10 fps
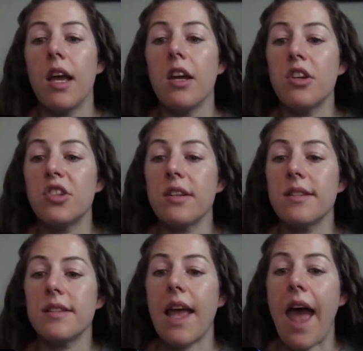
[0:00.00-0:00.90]
is
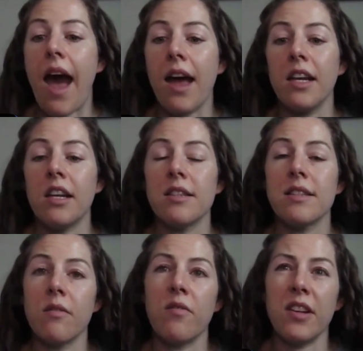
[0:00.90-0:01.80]
just adding in
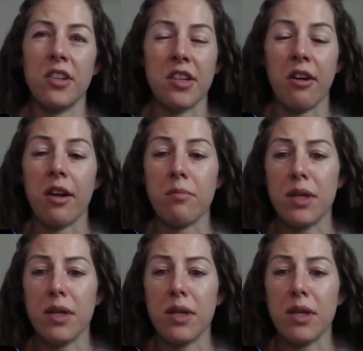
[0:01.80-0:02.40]
some vegetarian